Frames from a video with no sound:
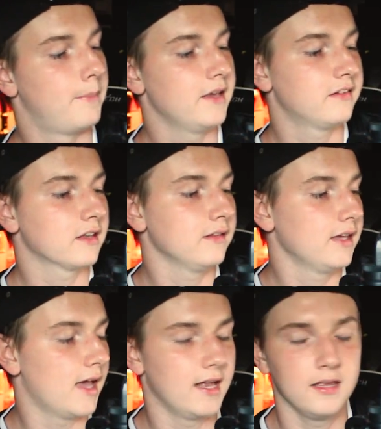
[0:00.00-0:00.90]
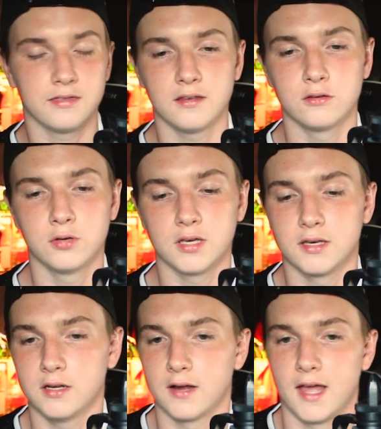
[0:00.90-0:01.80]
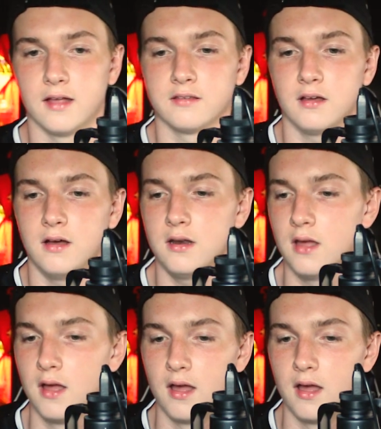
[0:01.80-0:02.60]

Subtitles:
Basically, anything you can get your hands on.